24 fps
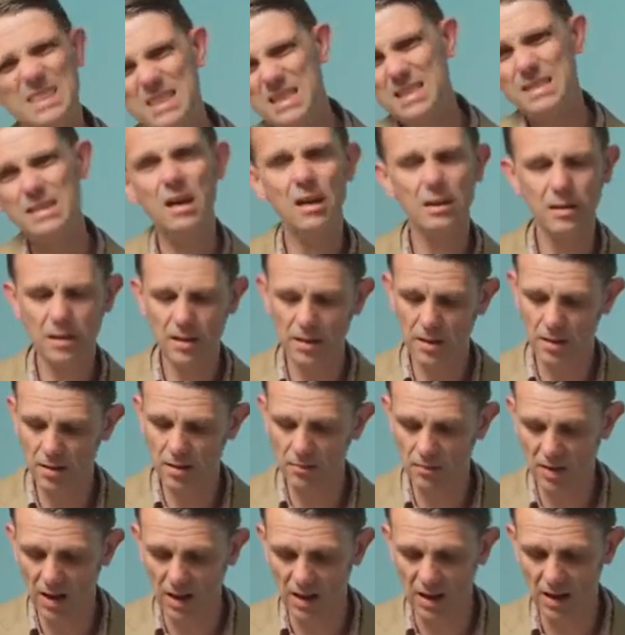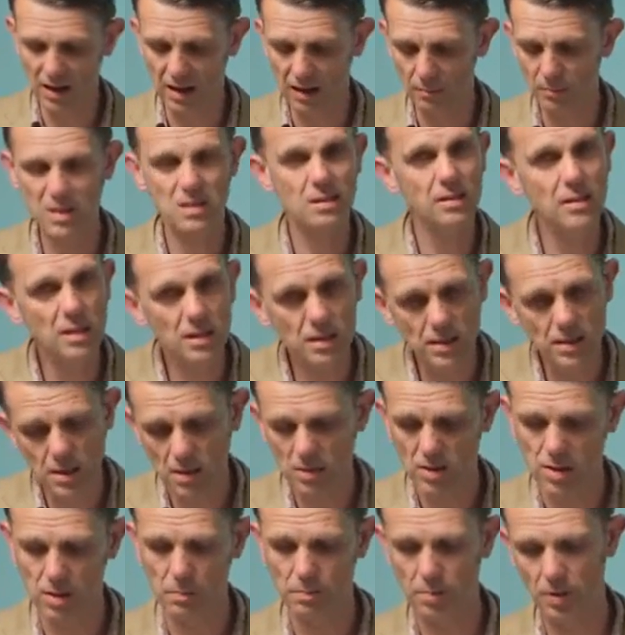Slightly
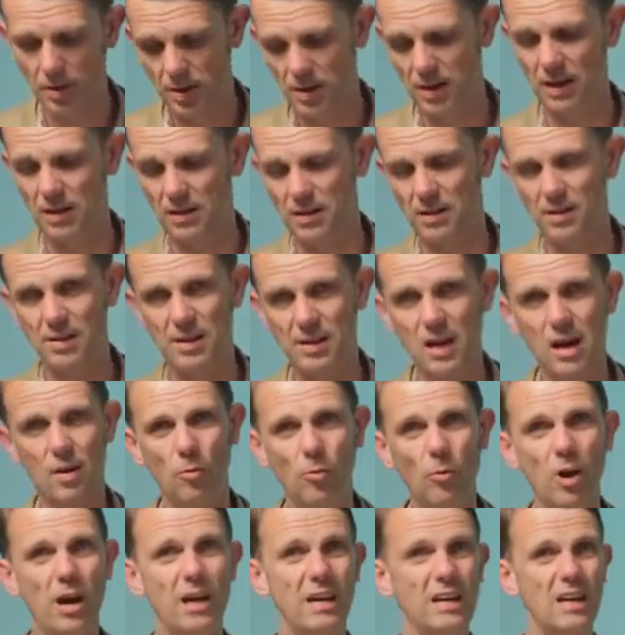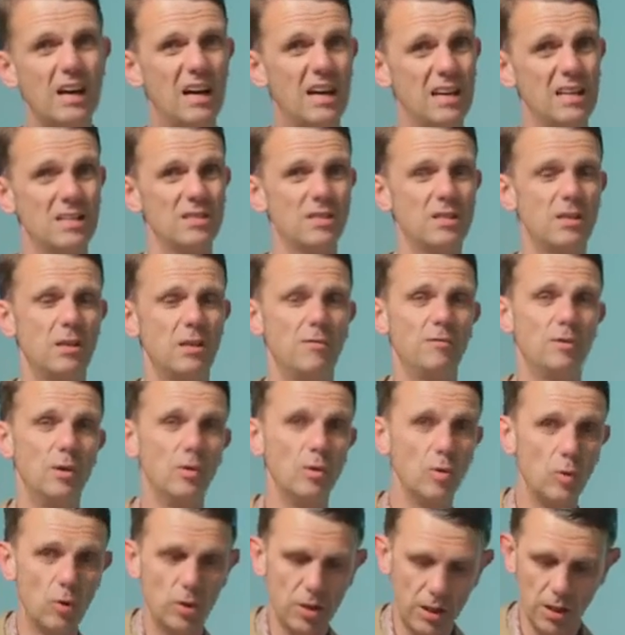misleading to put it in that way, as if you
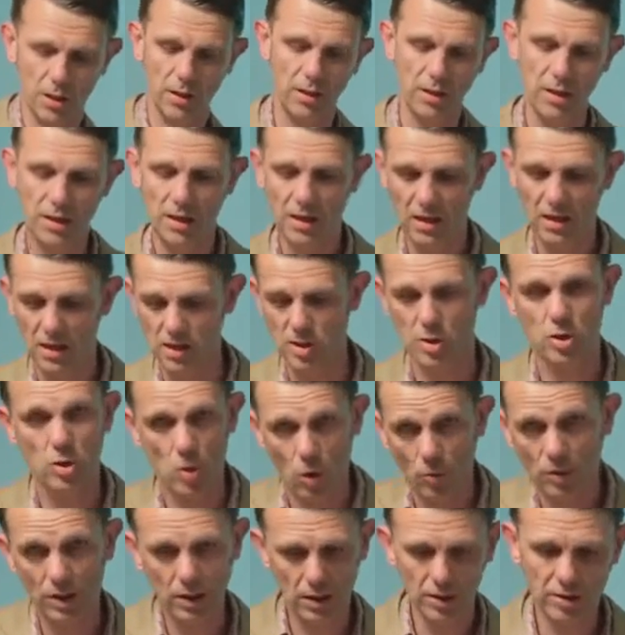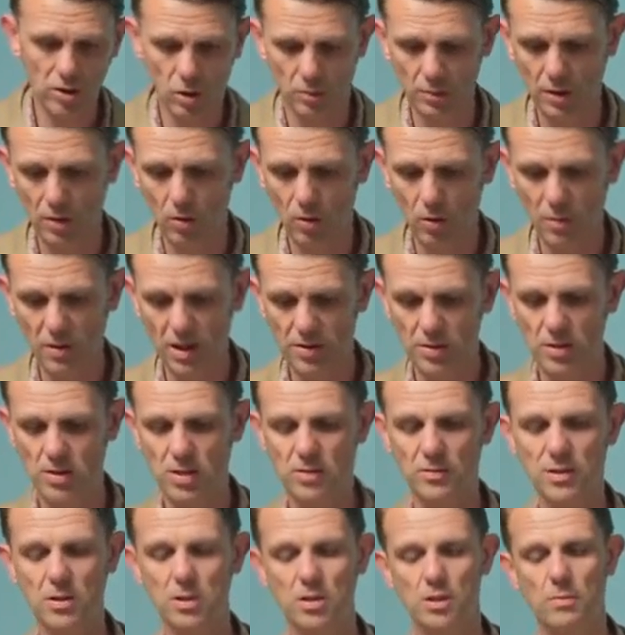look at historically common law
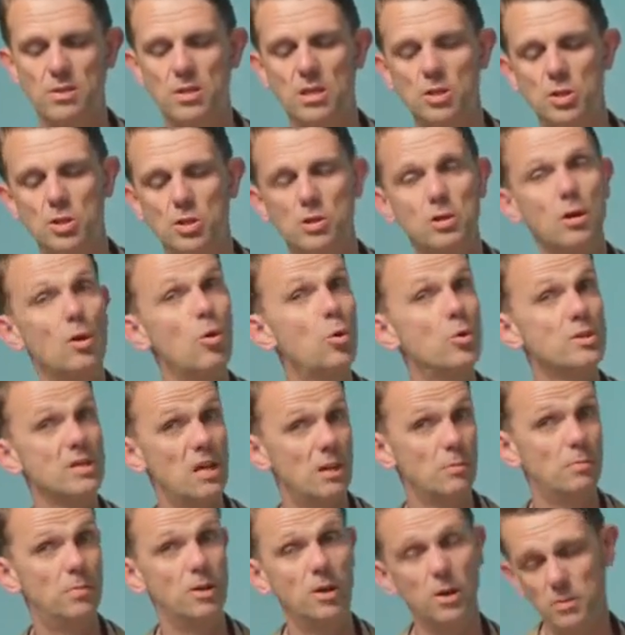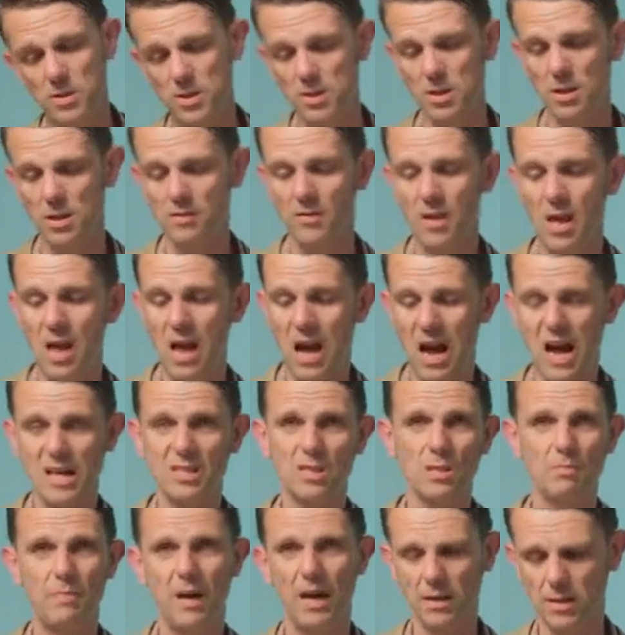methods of interpretation, they always had purposive
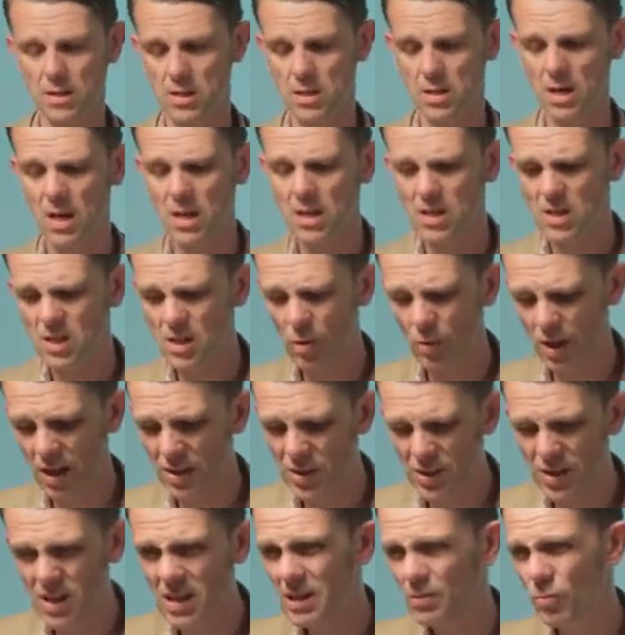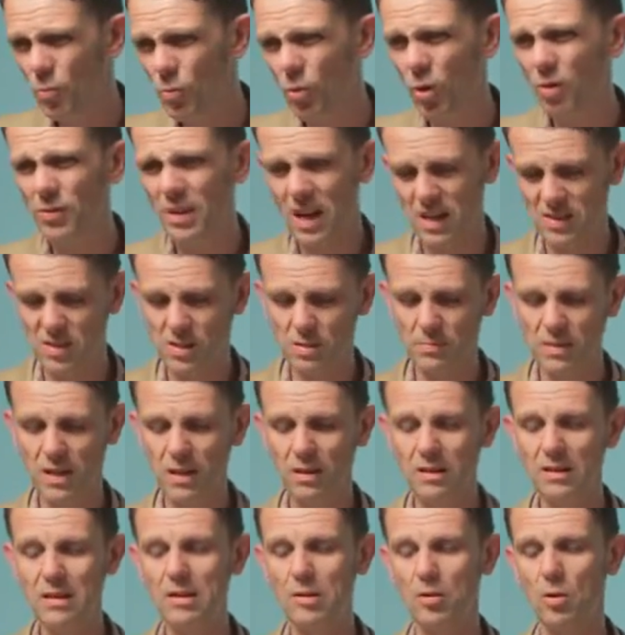aspects. So I think one has to be
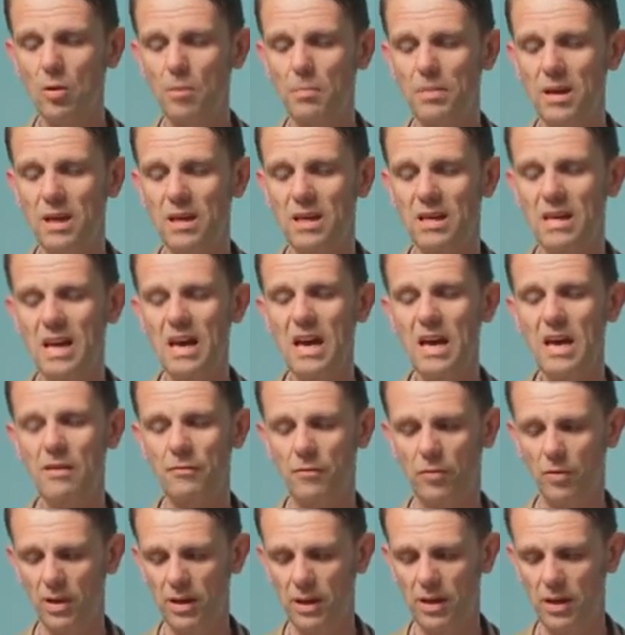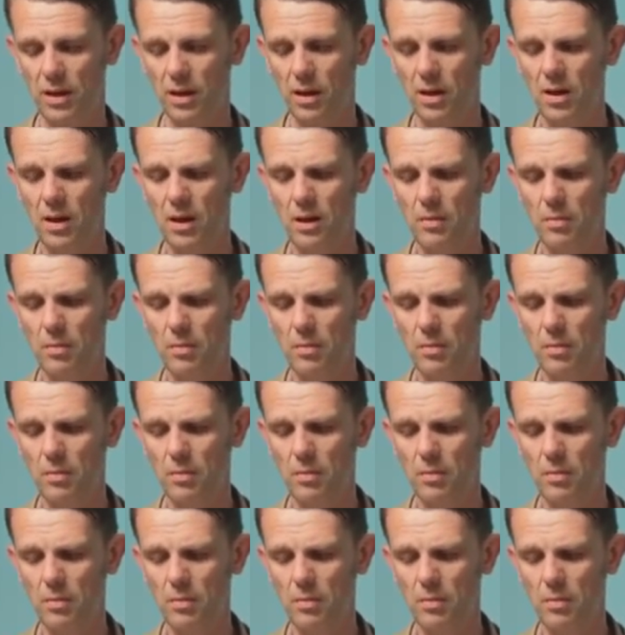a little bit careful here.